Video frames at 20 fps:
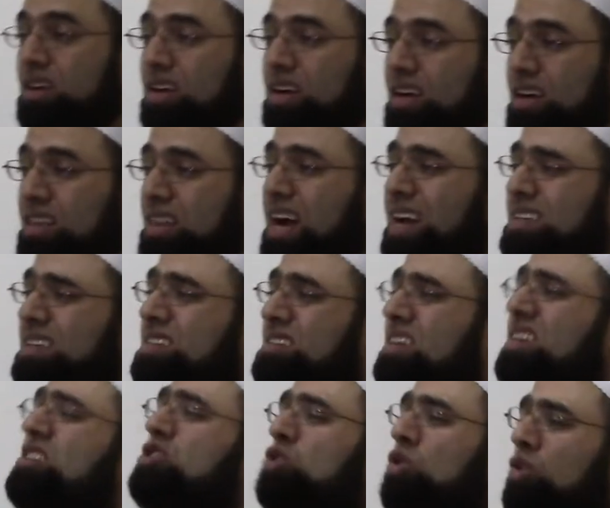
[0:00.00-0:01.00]
That is
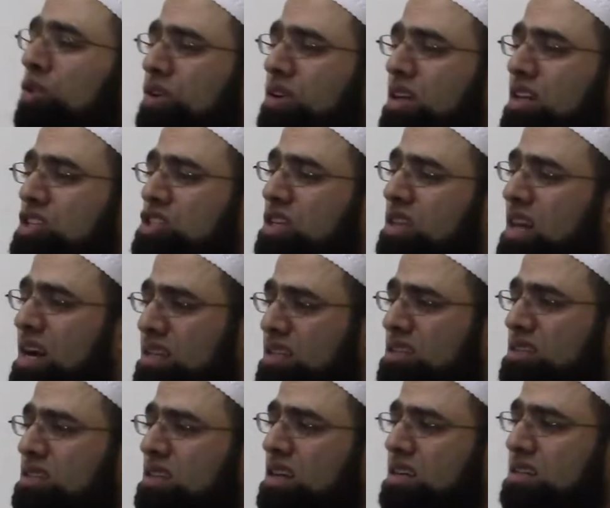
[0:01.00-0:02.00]
his own religion. That
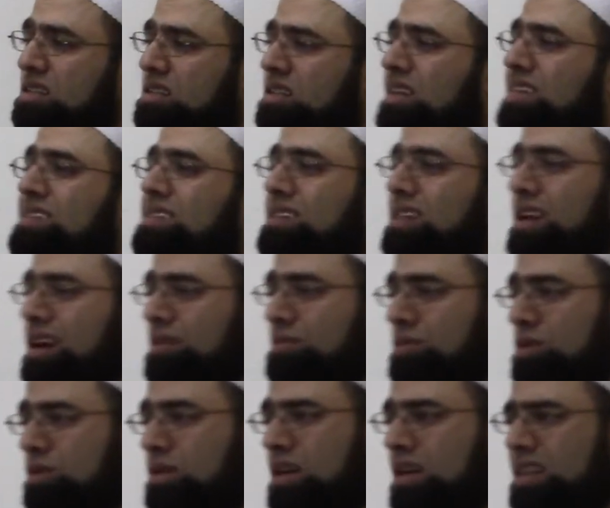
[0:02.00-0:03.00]
is not Islam.
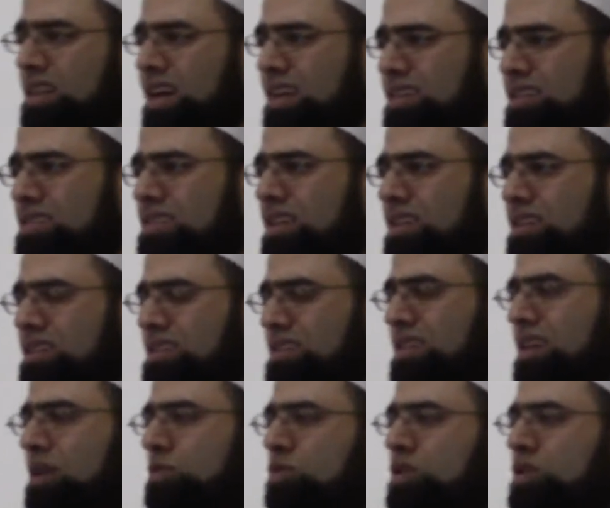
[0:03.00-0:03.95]
Okay, that is not Islam.